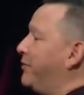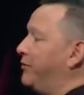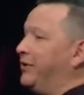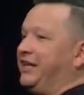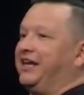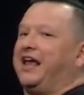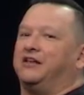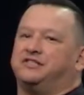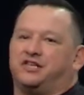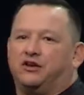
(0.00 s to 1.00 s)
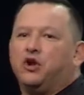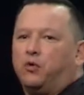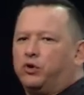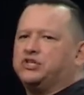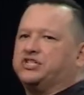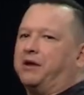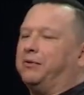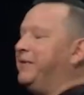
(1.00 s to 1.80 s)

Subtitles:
But when they announced that we were just a couple of